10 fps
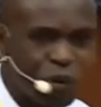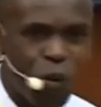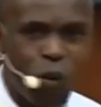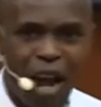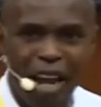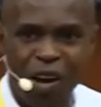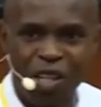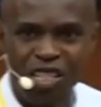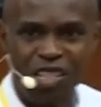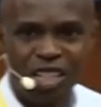me, why
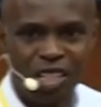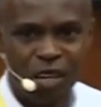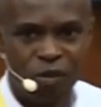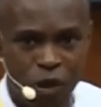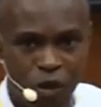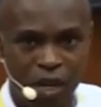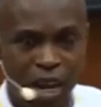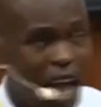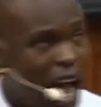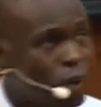oxygenated fuel?
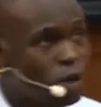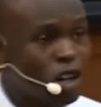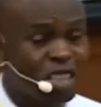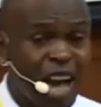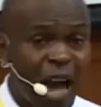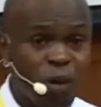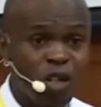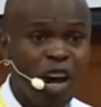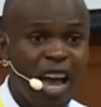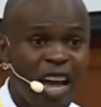Are we not, are we
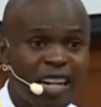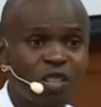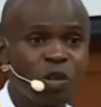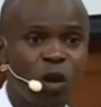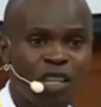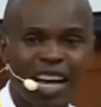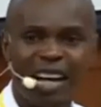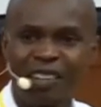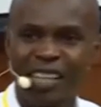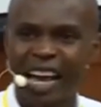not heading towards
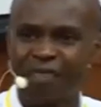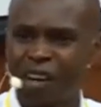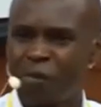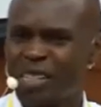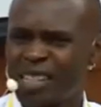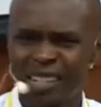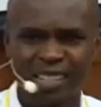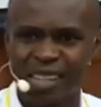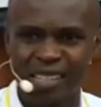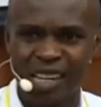another environmental
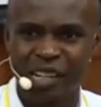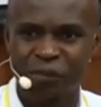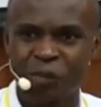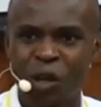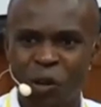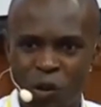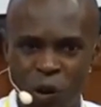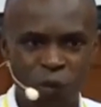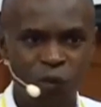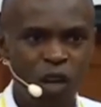disaster?
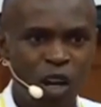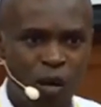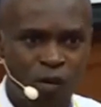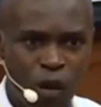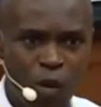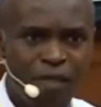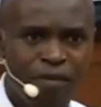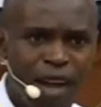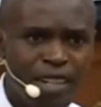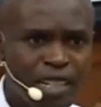No. From my
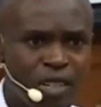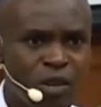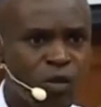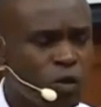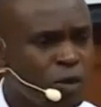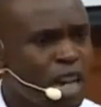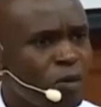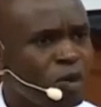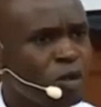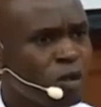findings, we've been
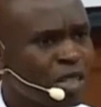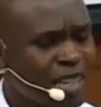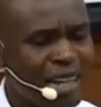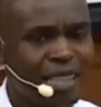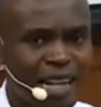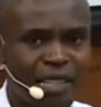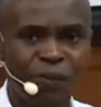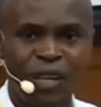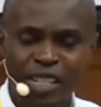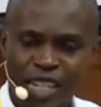able to detect
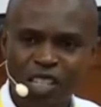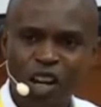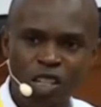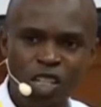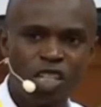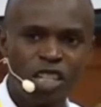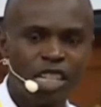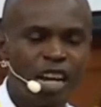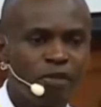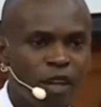that this
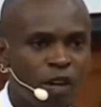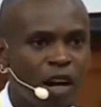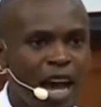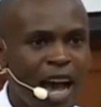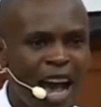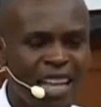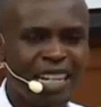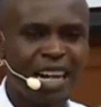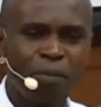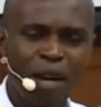oxygenated fuel
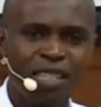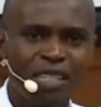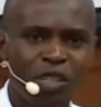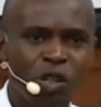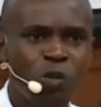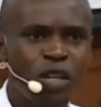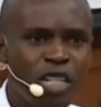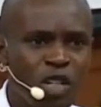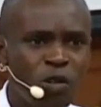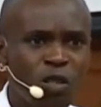has the capacity to
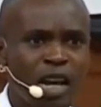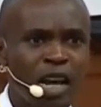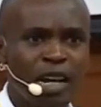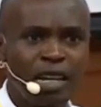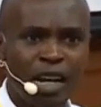reduce